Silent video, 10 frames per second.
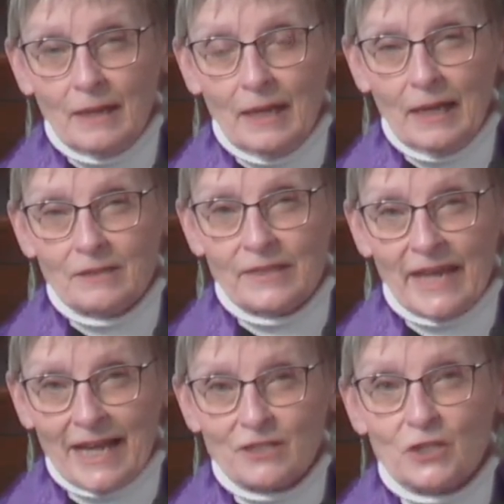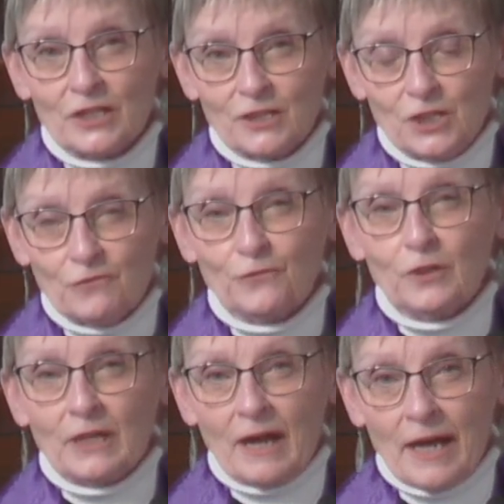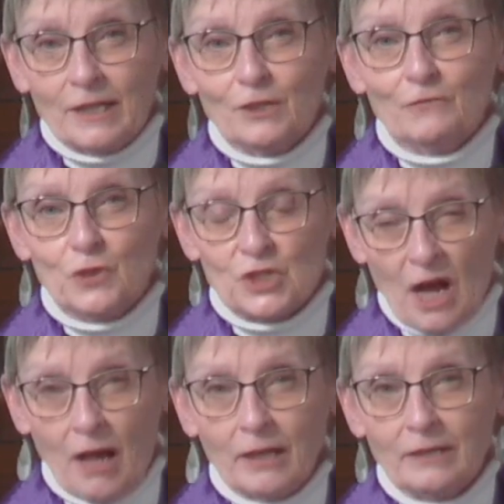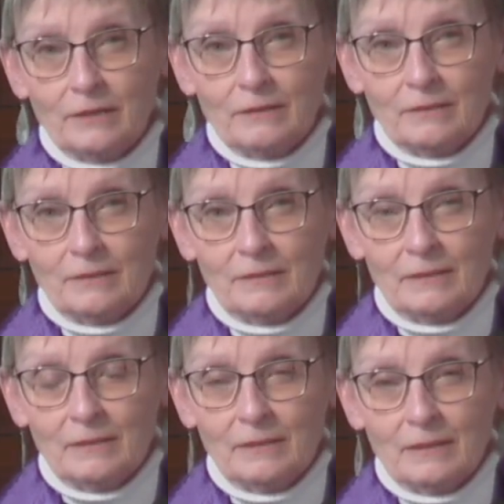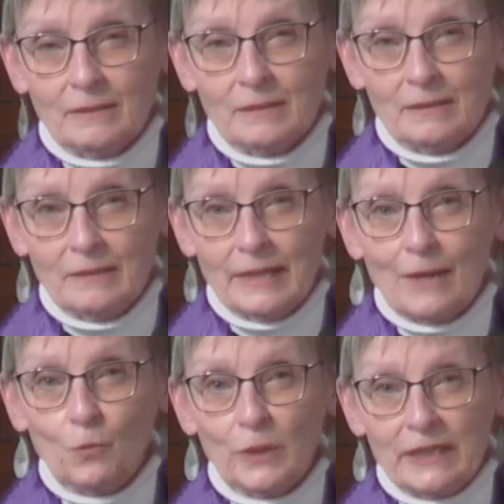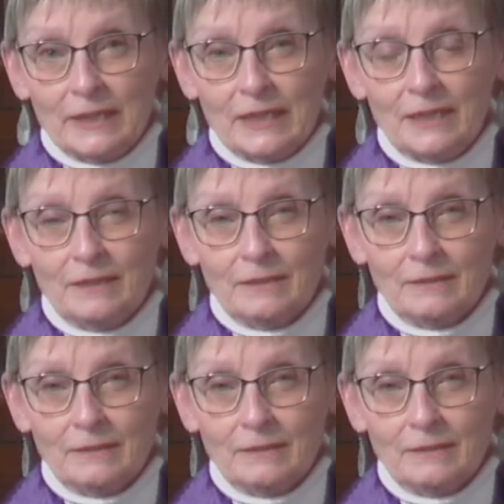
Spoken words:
And that's the different kind of solid that we need.